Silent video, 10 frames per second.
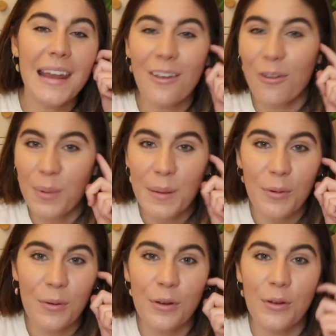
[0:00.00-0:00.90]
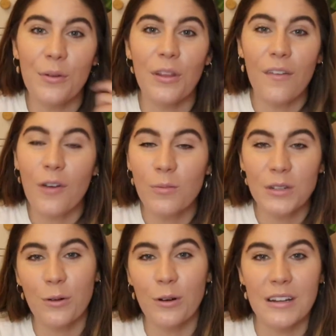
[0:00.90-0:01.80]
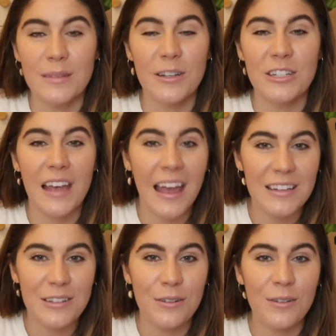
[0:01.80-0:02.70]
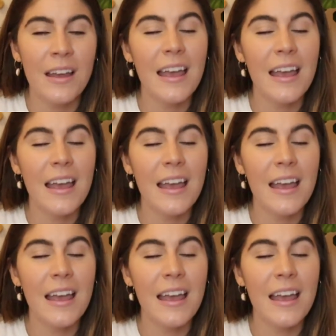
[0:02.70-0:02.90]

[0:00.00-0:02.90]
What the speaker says: other people who love home decor as much as I do,